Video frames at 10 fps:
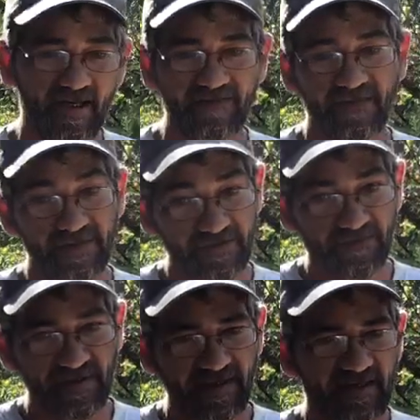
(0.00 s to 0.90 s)
you know, if you just
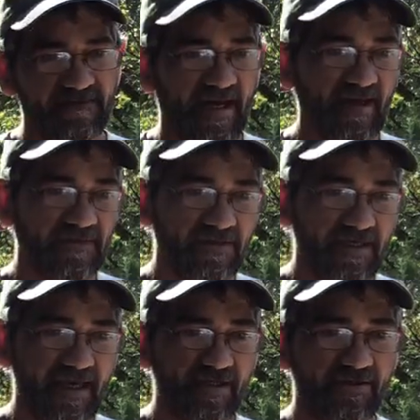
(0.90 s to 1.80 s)
bring the impact, then you
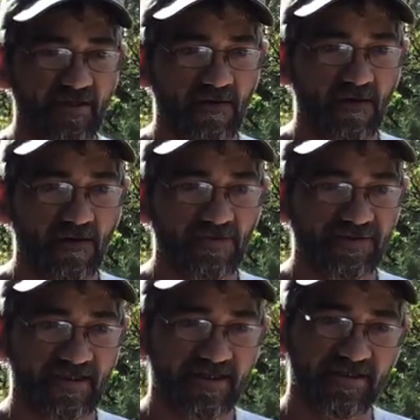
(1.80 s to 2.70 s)
can't drill holes
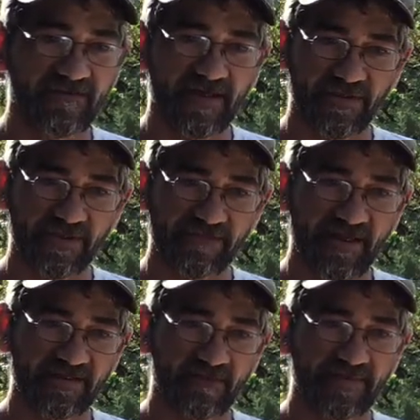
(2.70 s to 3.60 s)
unless you've got those
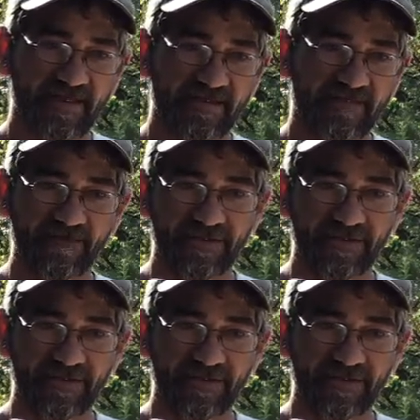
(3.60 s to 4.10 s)
special bits